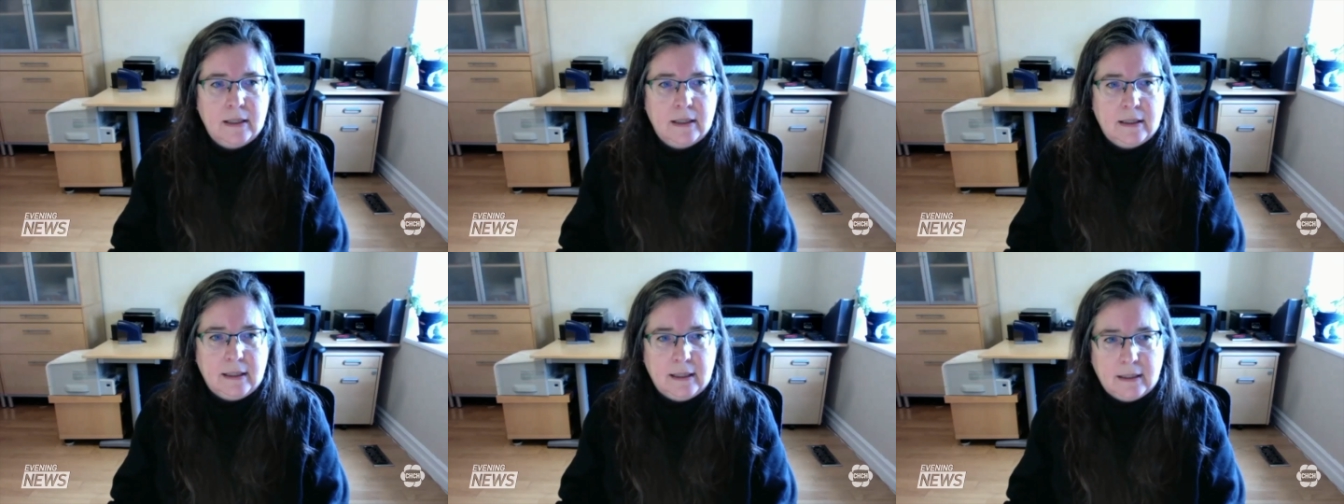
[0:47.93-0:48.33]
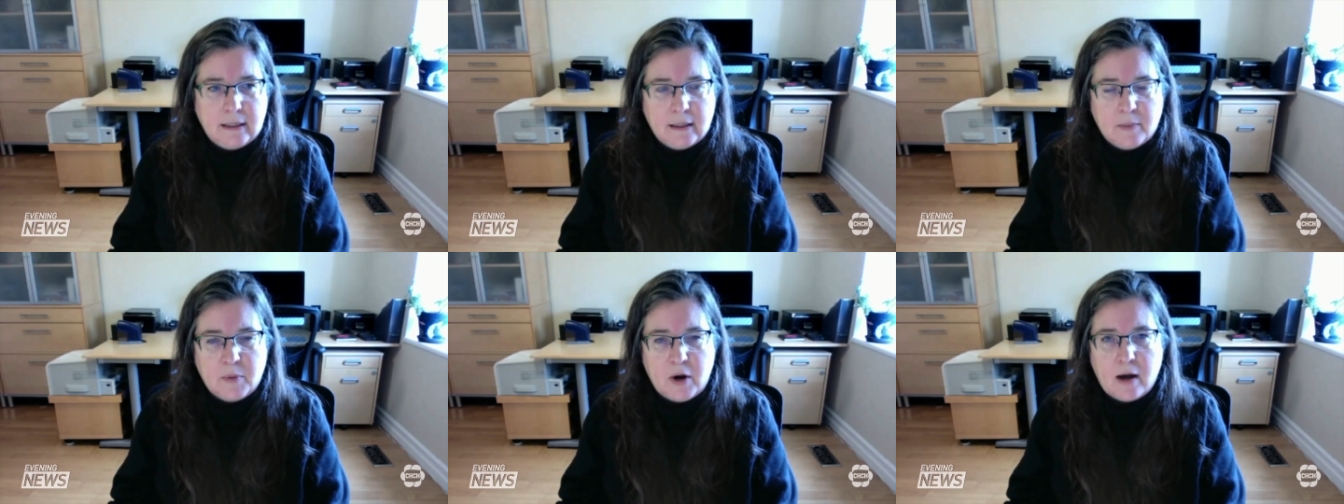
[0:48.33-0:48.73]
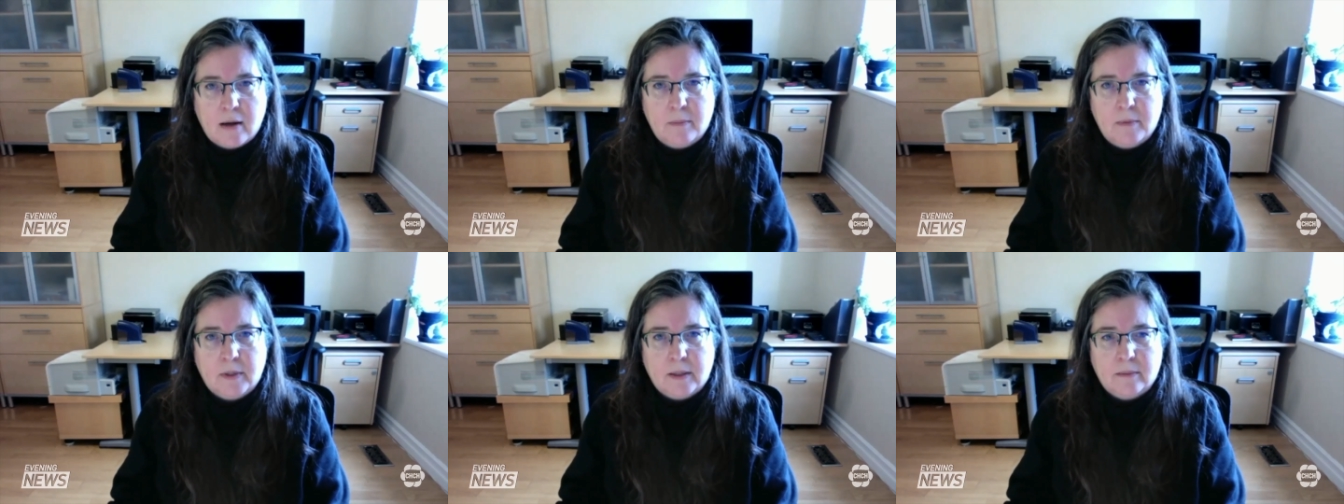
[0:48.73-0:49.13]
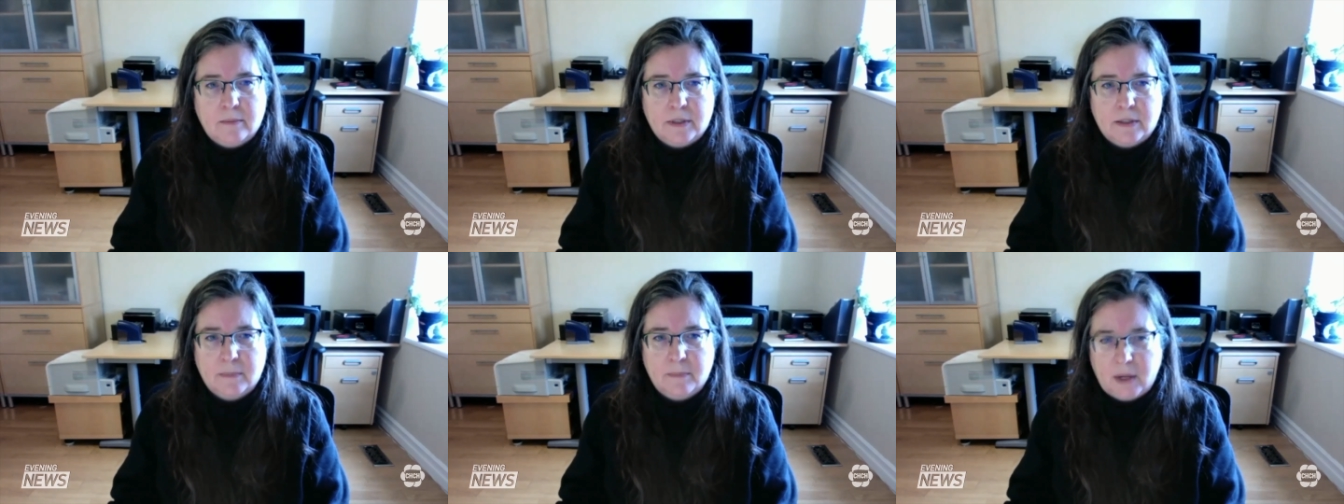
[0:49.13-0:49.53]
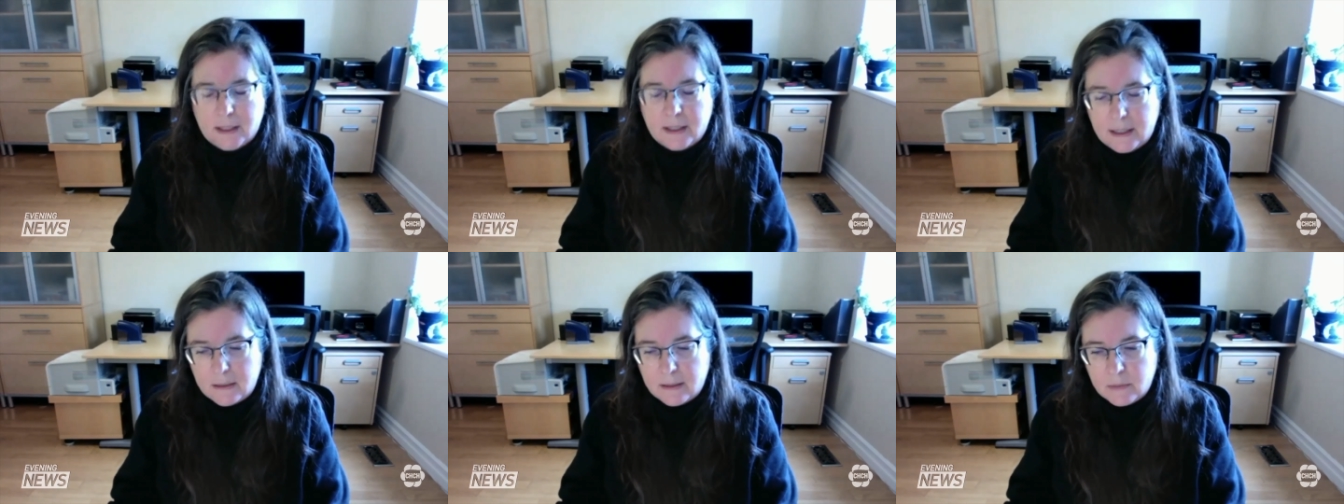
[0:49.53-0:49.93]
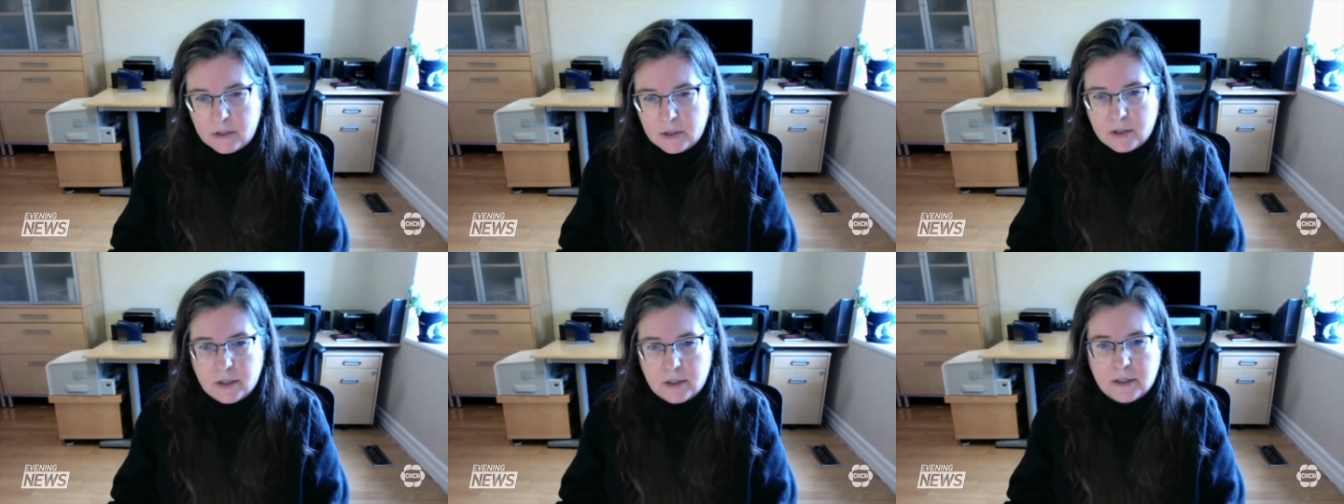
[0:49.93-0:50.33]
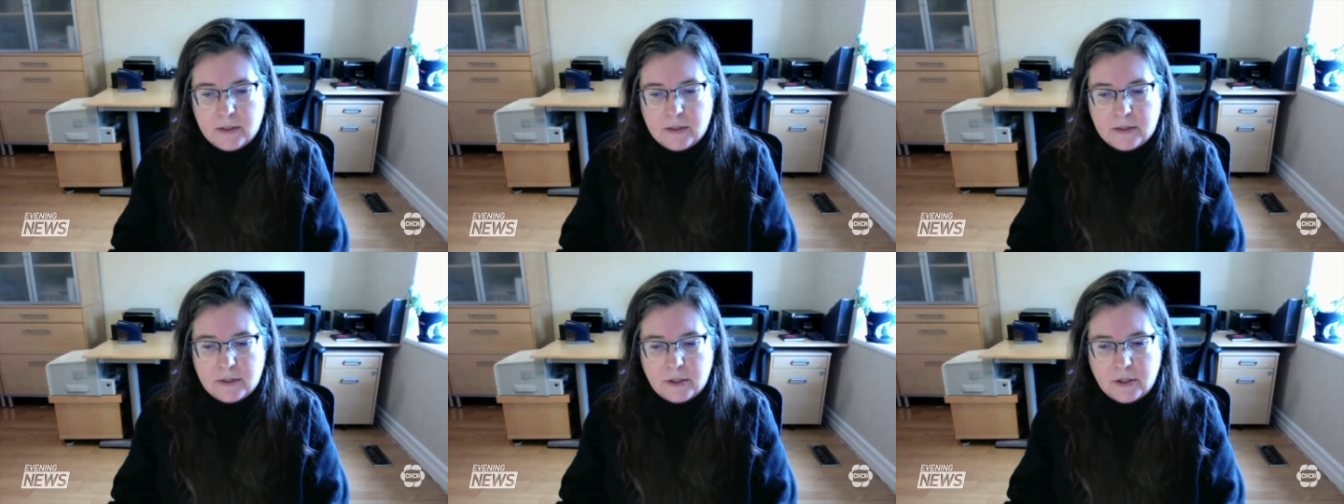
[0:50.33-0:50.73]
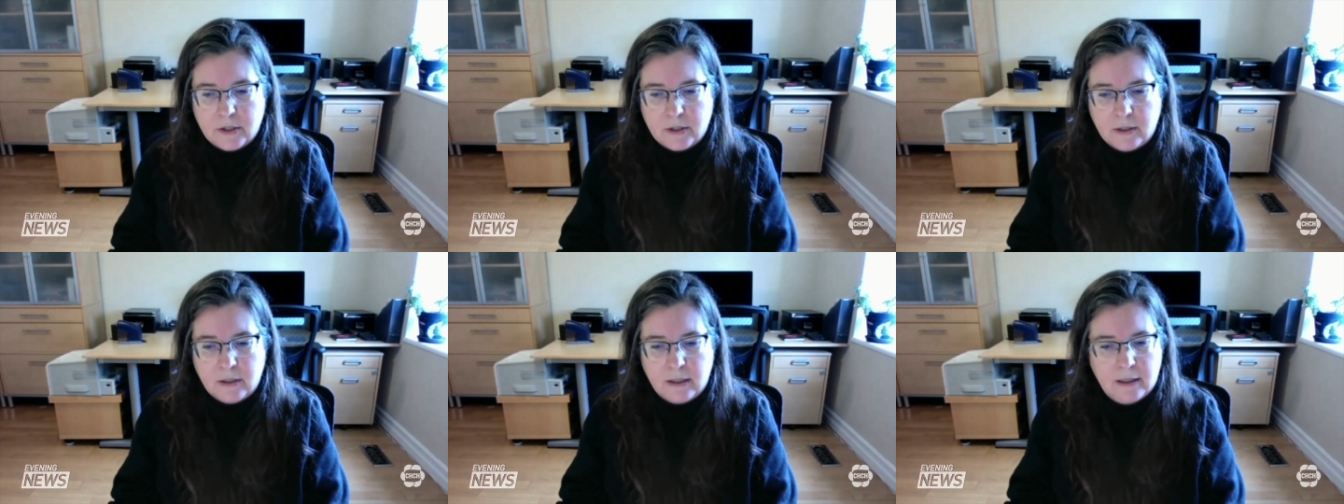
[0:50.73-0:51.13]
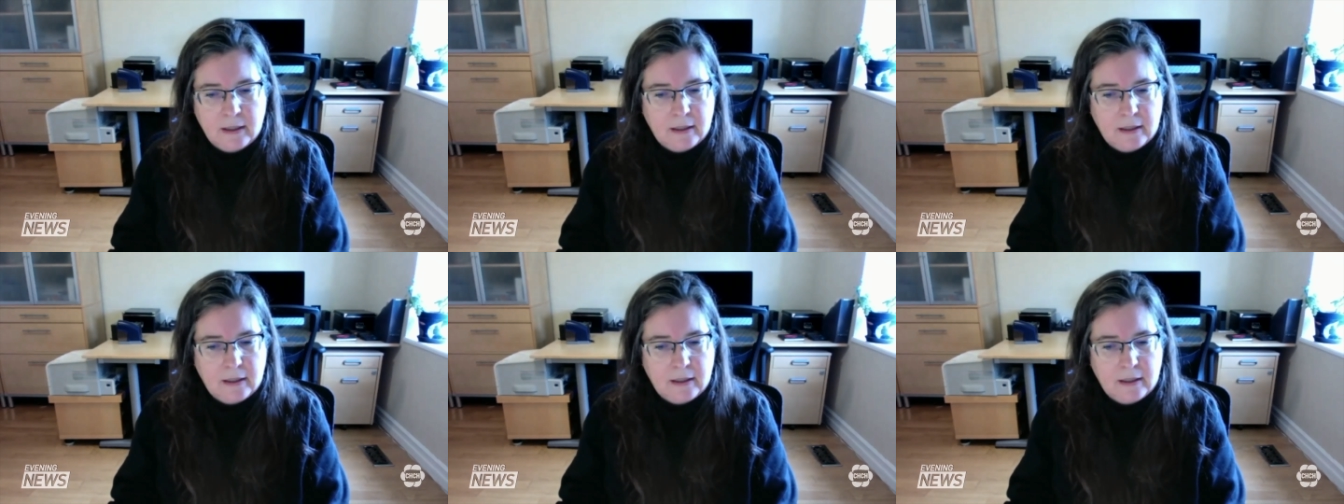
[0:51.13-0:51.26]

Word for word: eating problems, body image concern,